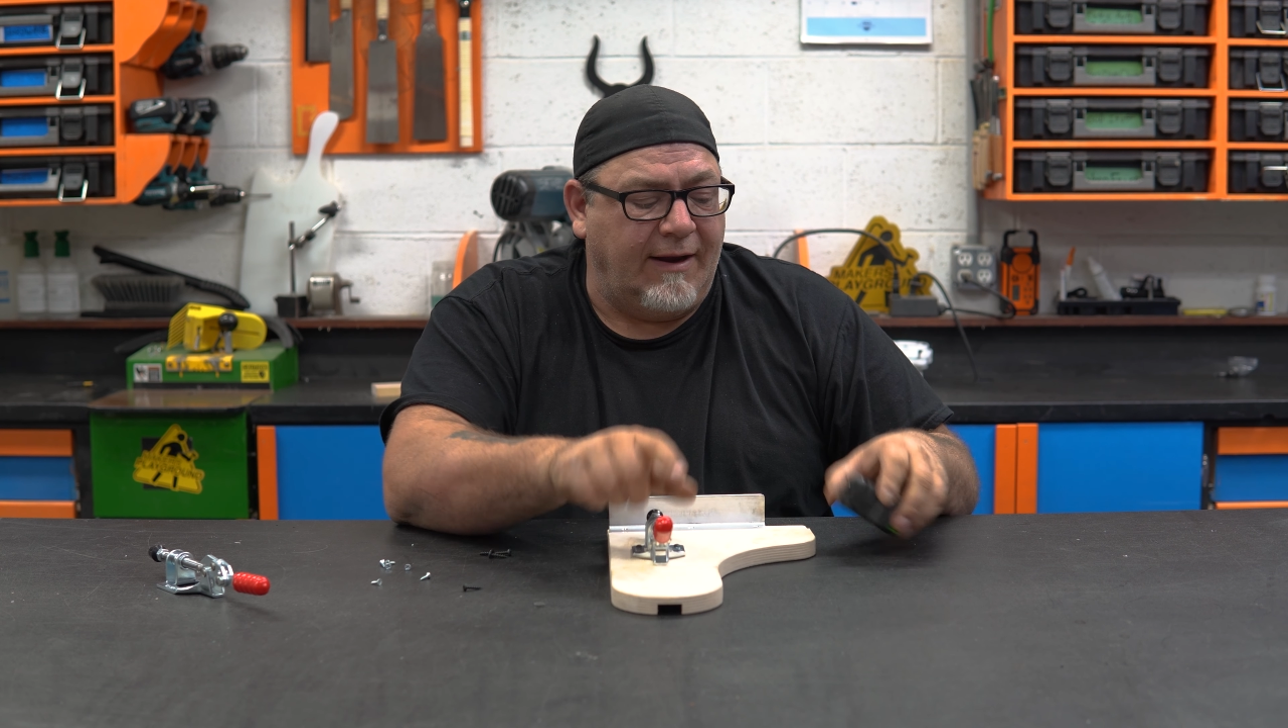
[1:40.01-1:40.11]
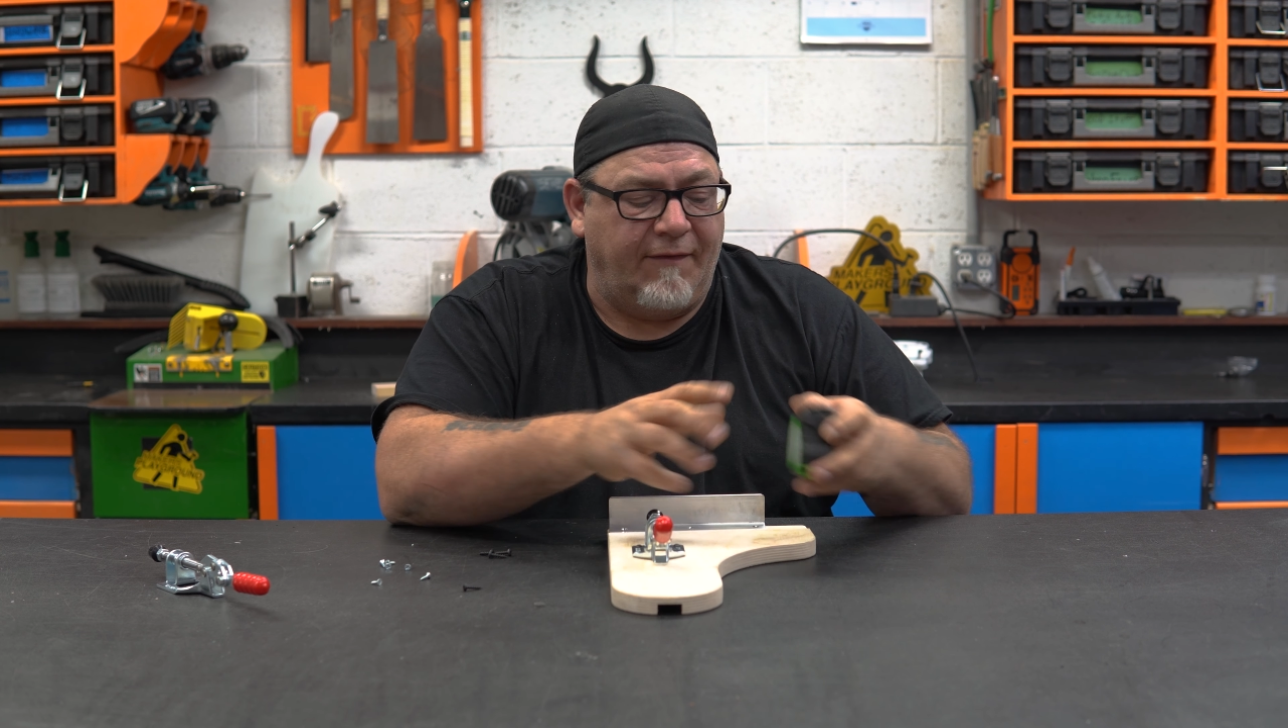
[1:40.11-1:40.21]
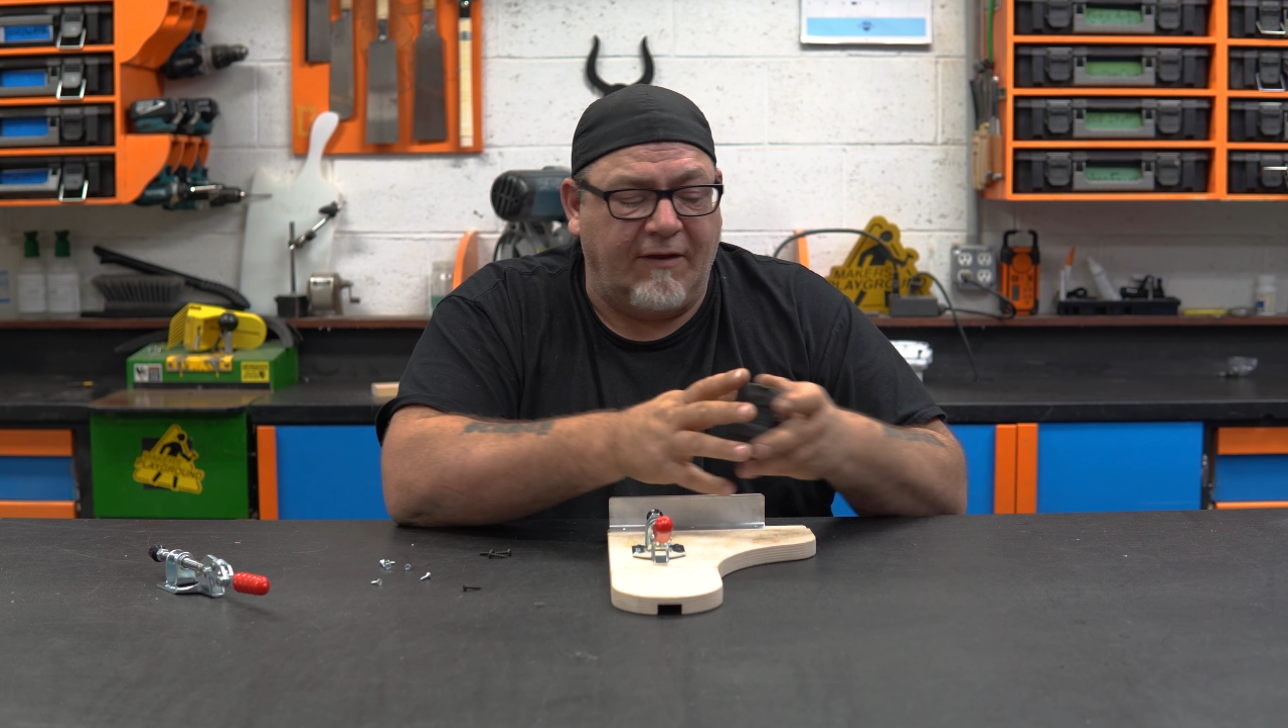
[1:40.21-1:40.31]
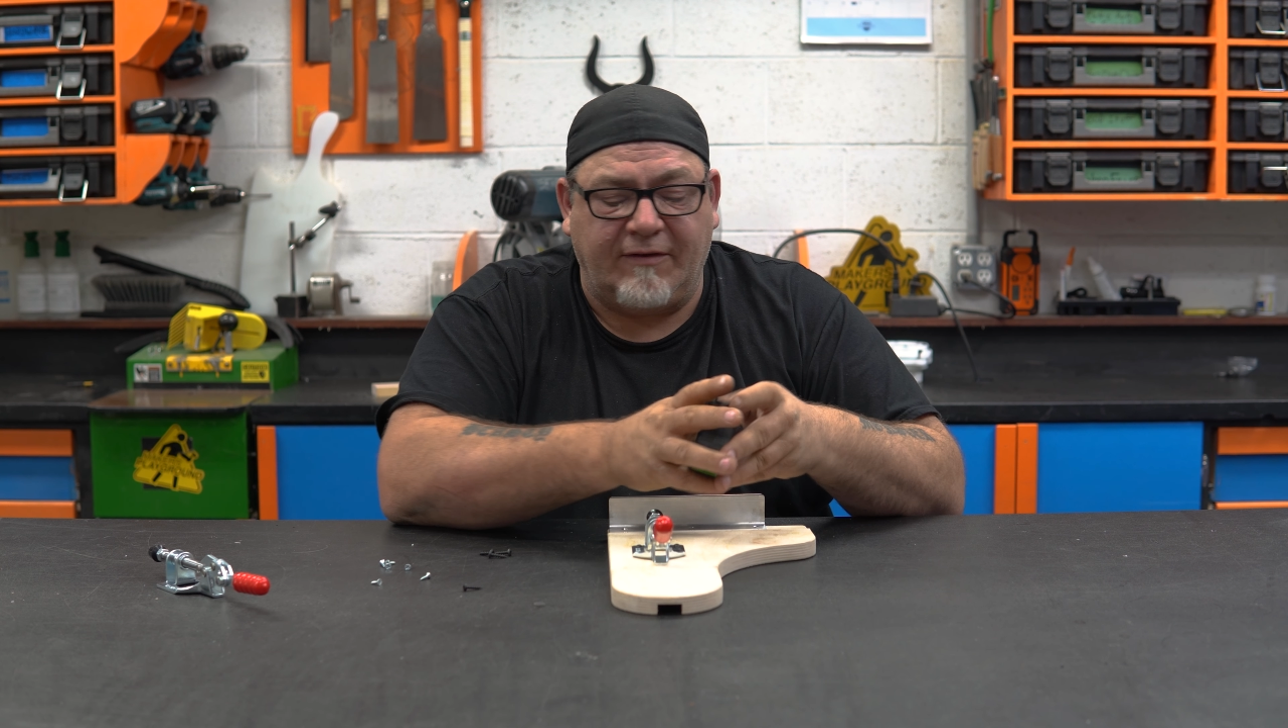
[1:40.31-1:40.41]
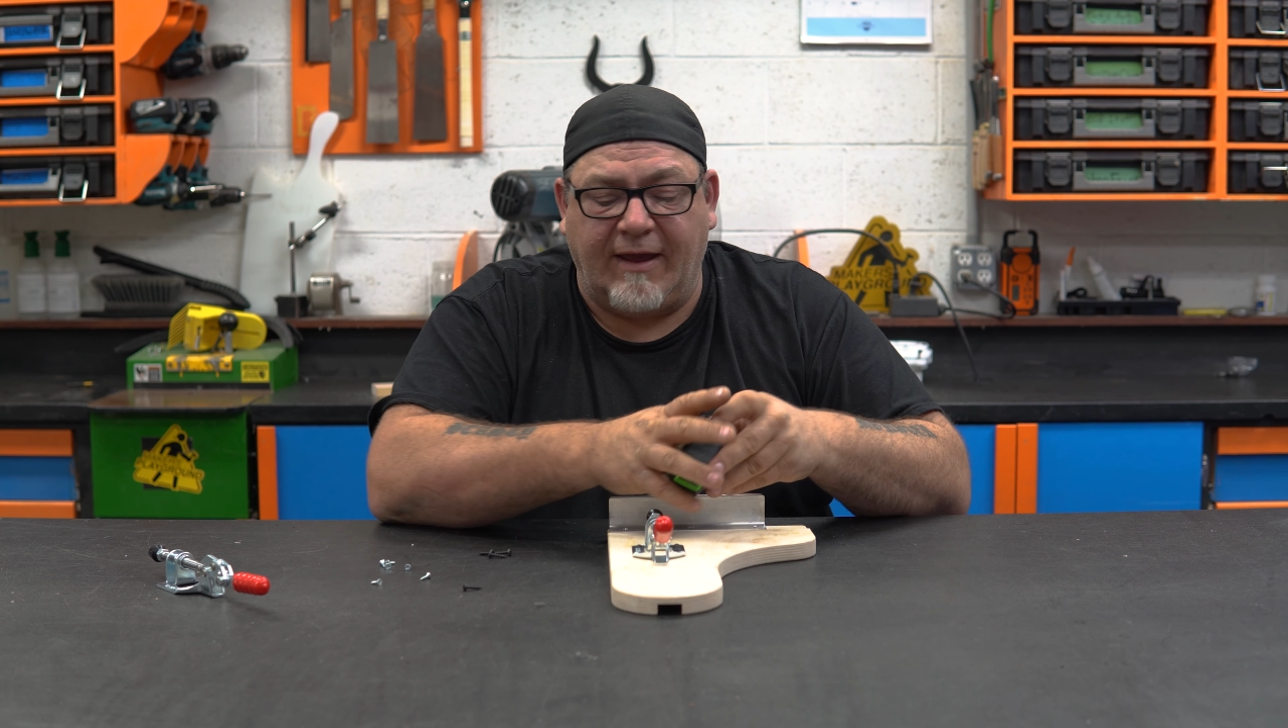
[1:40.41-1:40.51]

In this